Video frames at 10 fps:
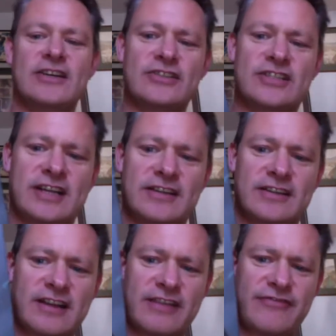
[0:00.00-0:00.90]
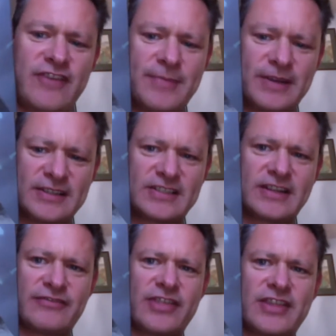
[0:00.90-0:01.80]
who's done a fair bit of
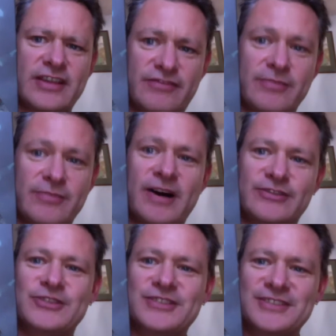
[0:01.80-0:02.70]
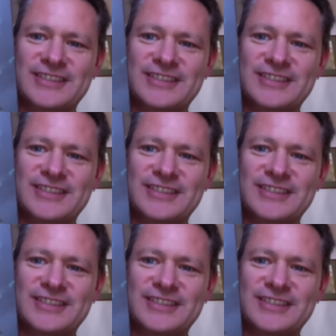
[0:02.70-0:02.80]
stuff, I think, for Marvel.